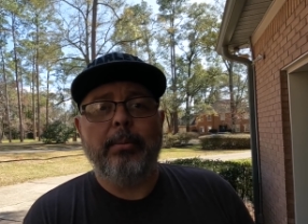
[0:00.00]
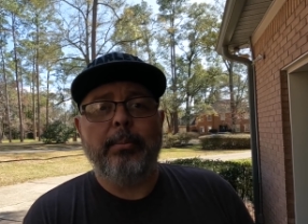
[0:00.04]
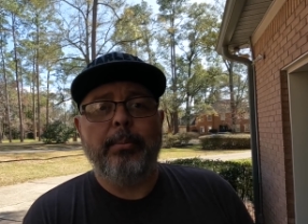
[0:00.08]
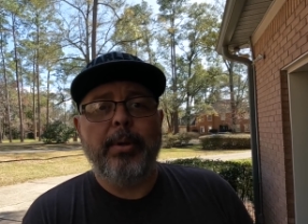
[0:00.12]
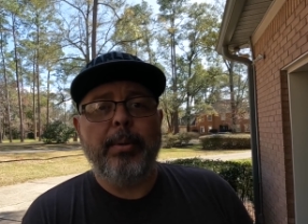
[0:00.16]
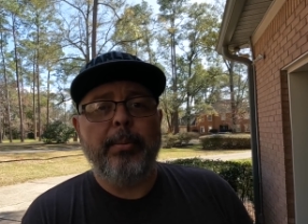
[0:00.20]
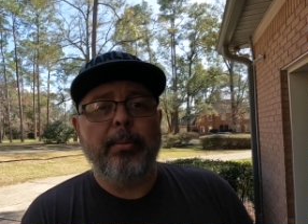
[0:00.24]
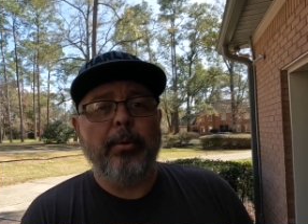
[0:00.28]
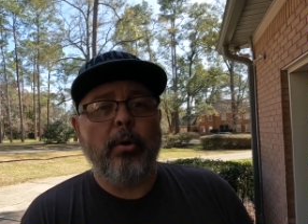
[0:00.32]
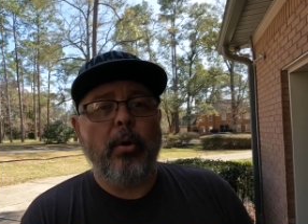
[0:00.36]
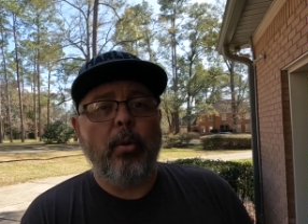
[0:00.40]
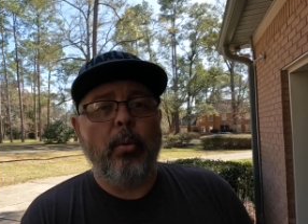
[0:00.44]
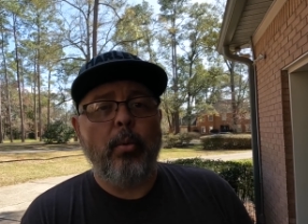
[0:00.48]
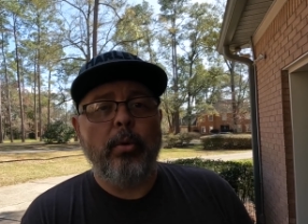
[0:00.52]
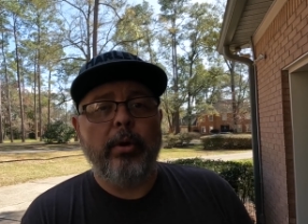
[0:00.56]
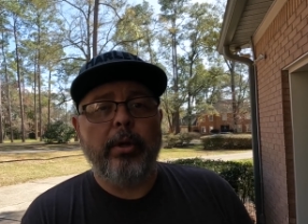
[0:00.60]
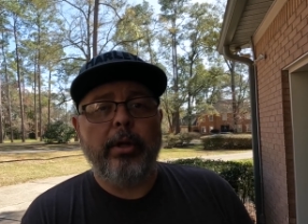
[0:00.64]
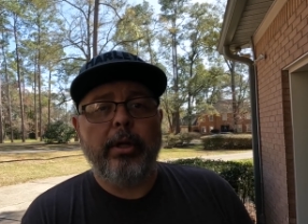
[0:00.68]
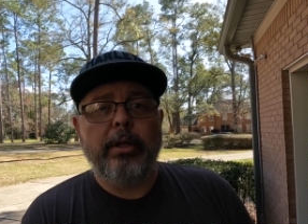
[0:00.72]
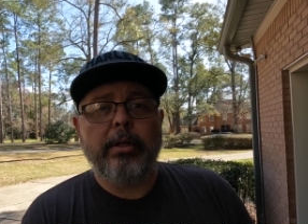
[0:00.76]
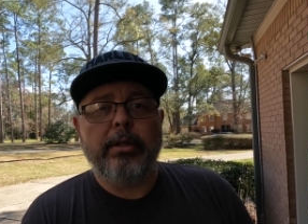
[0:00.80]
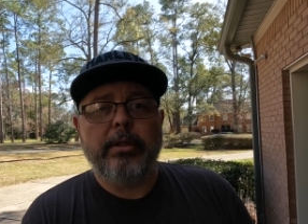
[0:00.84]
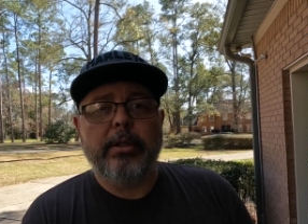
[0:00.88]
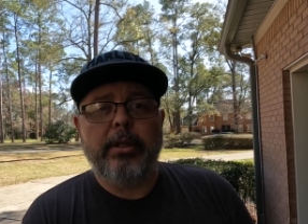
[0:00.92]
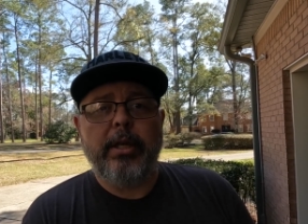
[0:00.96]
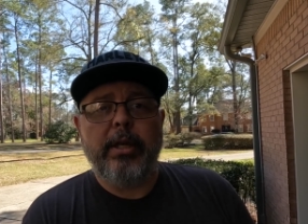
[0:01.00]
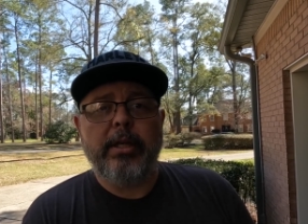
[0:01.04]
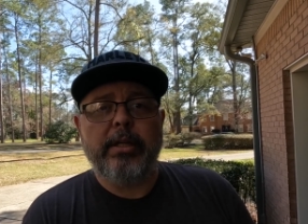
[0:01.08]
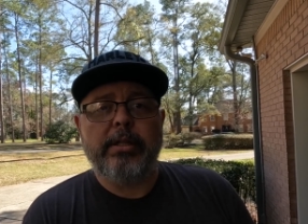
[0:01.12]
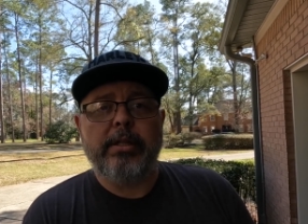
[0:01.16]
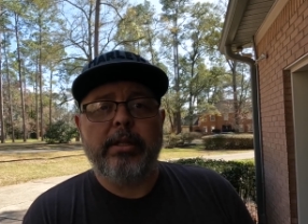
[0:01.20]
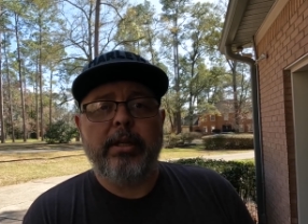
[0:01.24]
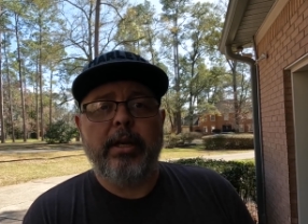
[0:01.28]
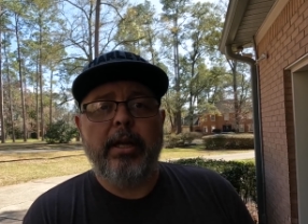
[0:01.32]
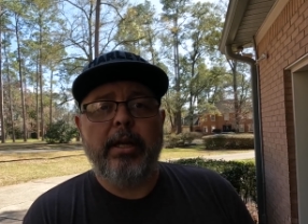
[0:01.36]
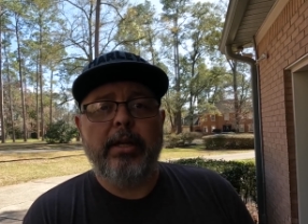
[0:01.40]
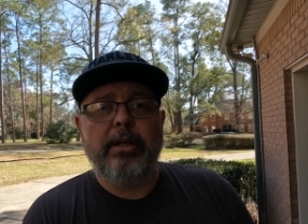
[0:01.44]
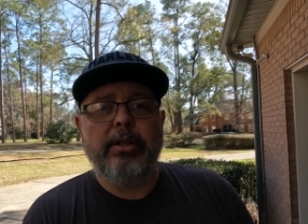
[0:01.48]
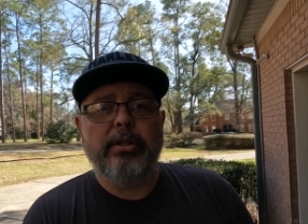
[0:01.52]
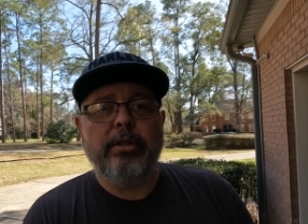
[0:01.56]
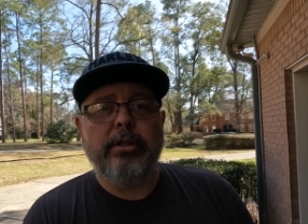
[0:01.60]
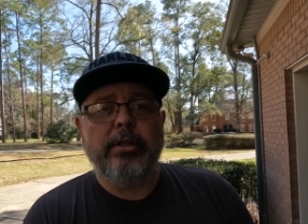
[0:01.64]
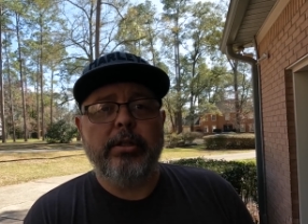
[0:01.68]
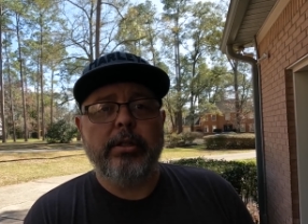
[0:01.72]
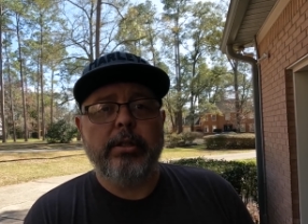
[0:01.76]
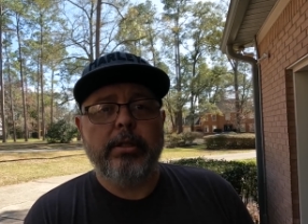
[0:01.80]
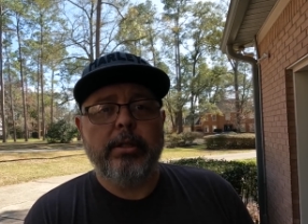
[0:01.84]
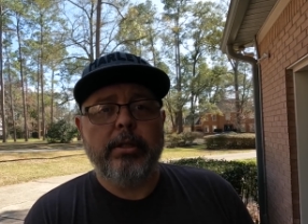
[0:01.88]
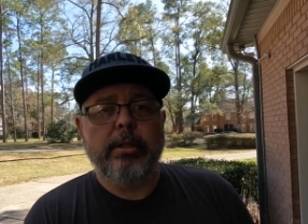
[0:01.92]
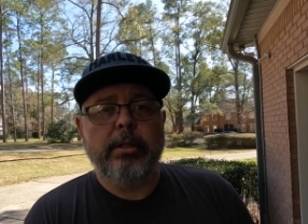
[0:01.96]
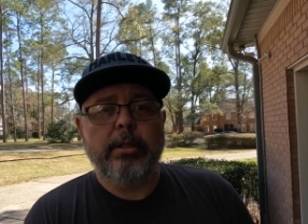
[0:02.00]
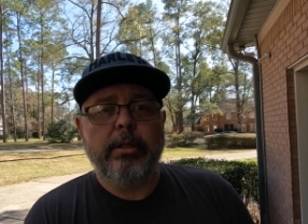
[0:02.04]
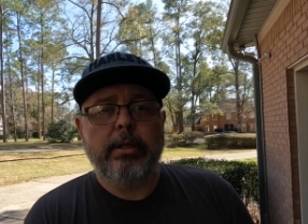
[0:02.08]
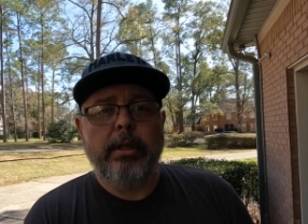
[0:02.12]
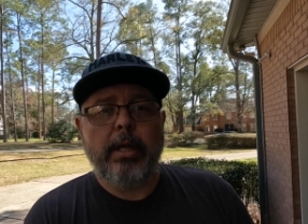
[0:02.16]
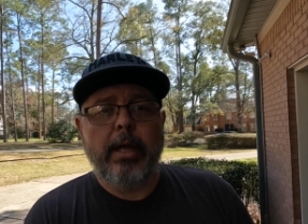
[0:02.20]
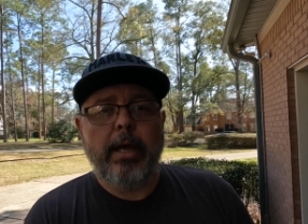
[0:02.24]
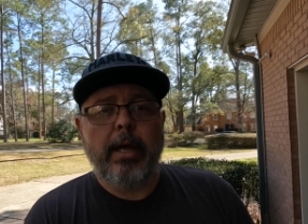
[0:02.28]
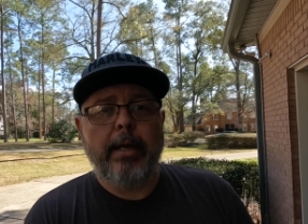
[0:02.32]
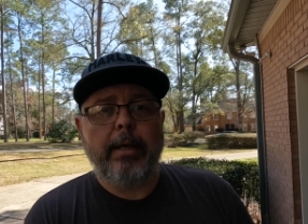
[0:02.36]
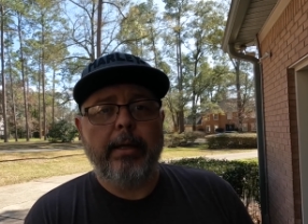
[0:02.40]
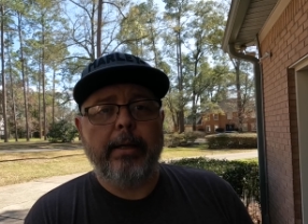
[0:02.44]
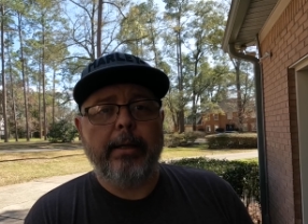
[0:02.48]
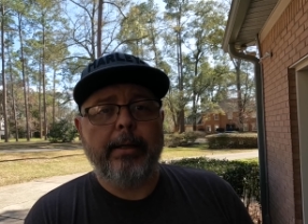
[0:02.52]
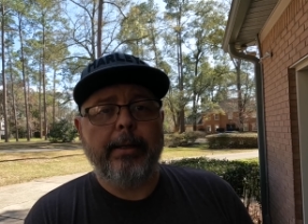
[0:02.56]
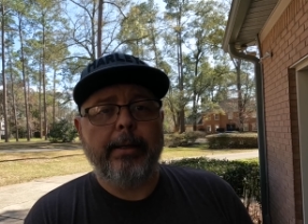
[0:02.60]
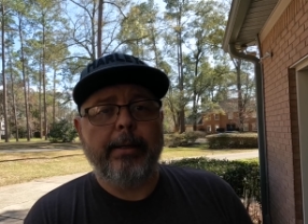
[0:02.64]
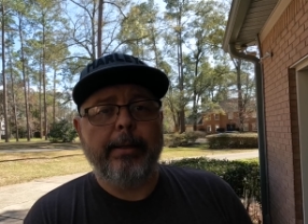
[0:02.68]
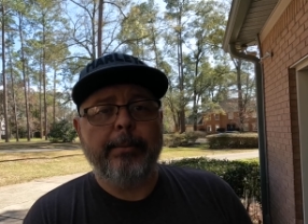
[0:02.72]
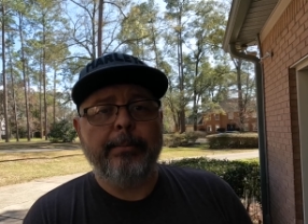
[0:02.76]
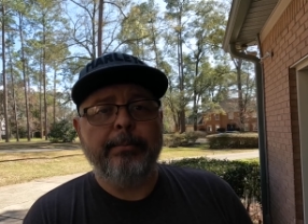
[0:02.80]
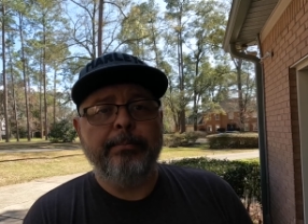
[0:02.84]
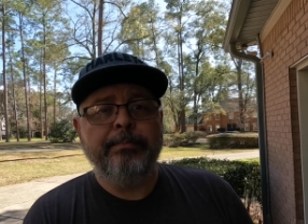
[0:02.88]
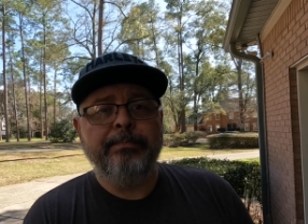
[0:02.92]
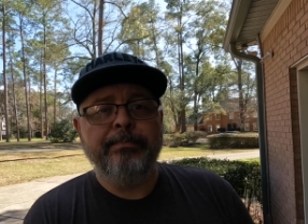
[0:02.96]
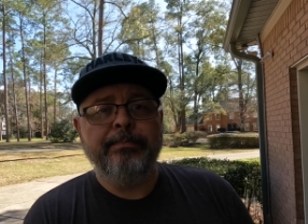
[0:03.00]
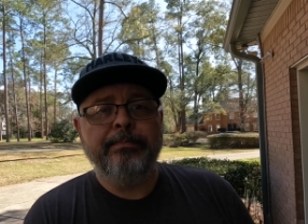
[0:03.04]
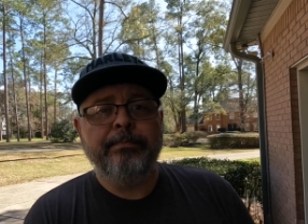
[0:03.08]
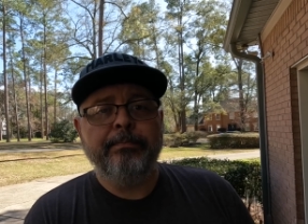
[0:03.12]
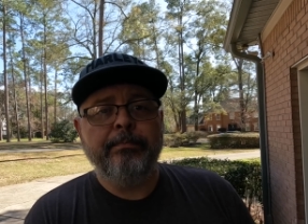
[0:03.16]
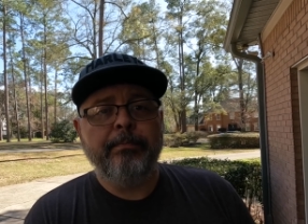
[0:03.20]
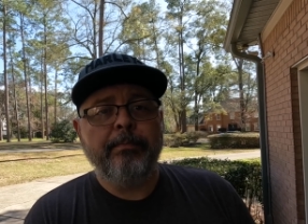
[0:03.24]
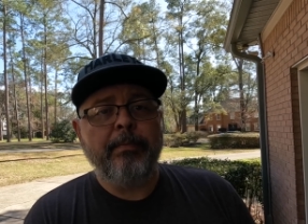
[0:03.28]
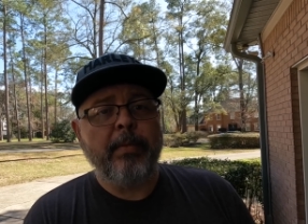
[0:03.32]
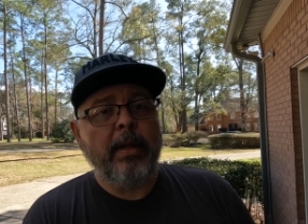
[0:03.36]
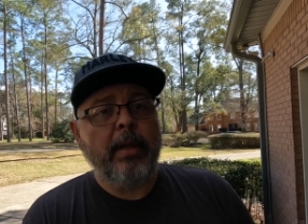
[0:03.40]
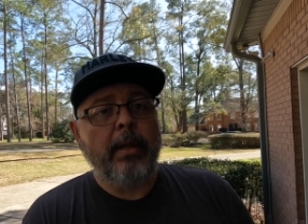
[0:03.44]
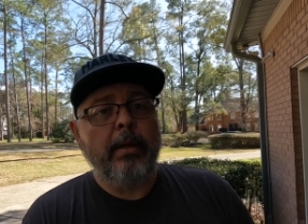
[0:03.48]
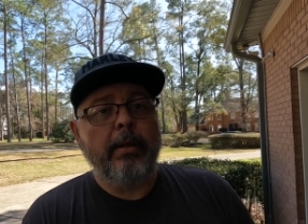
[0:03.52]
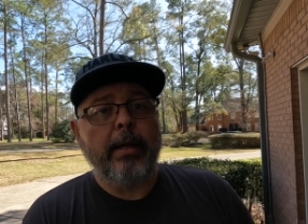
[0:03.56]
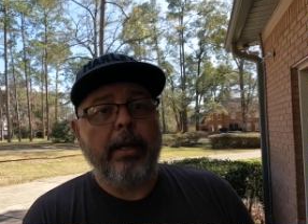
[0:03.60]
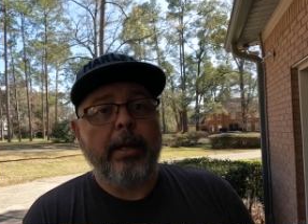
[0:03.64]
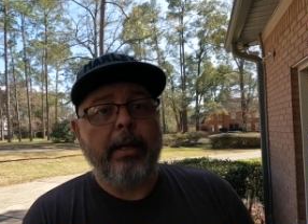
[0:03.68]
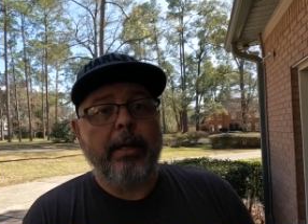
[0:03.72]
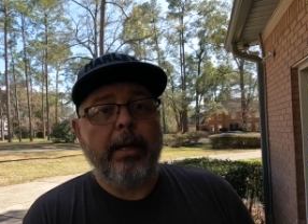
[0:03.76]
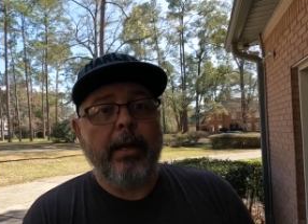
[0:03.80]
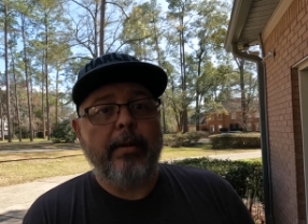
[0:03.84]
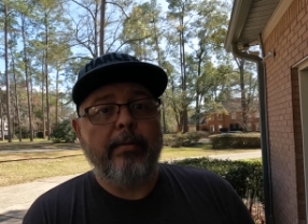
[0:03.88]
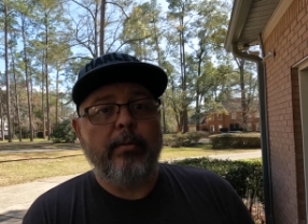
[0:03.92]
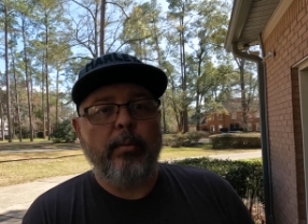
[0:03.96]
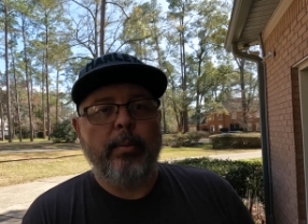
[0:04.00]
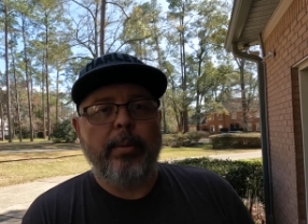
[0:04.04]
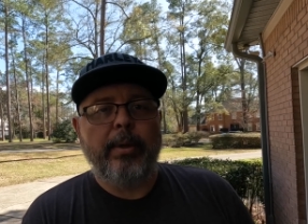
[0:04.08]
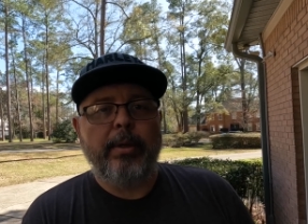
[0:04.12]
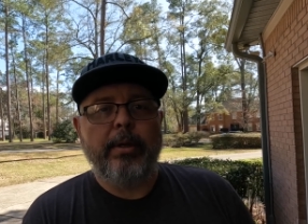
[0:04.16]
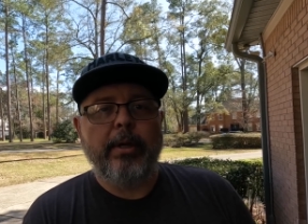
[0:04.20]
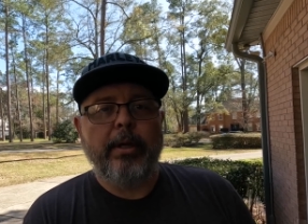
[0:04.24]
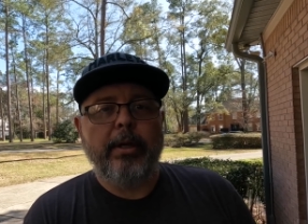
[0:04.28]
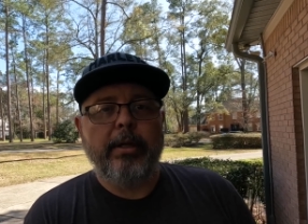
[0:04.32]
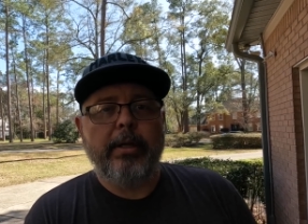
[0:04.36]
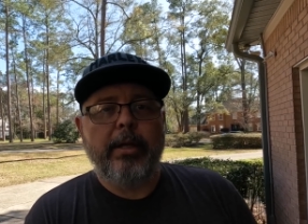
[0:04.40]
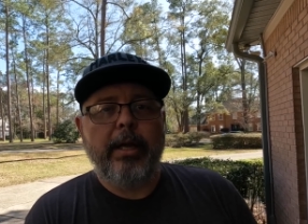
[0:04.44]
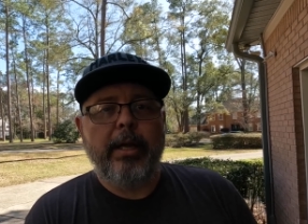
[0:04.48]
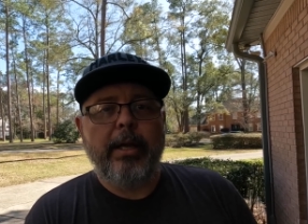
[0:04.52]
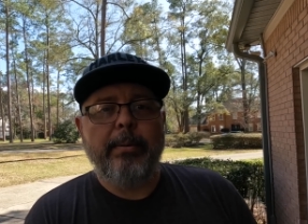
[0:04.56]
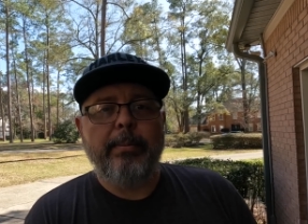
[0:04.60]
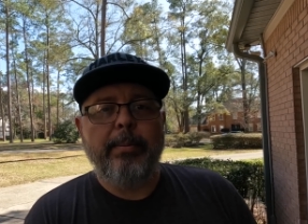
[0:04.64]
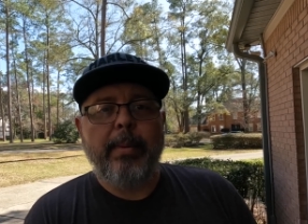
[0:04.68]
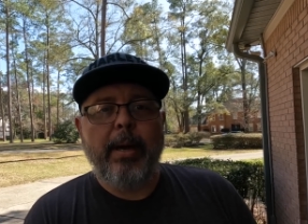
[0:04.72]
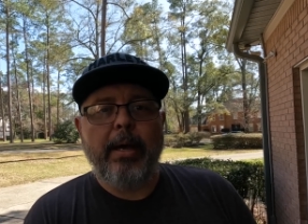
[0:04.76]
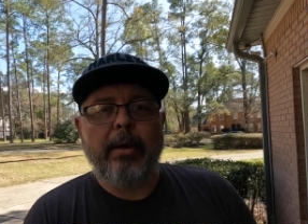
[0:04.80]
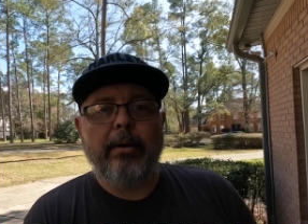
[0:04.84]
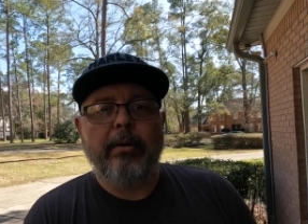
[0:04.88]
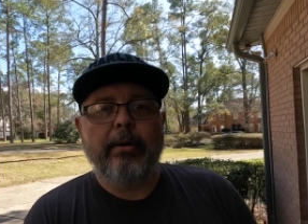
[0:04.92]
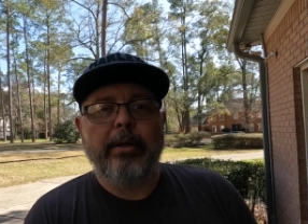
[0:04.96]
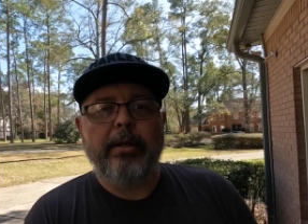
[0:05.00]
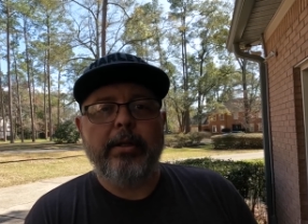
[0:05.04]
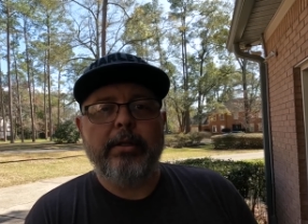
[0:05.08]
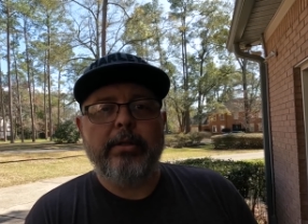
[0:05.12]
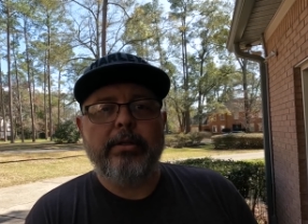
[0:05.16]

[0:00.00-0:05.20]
people don't want to get to destinations that they could have a dead battery.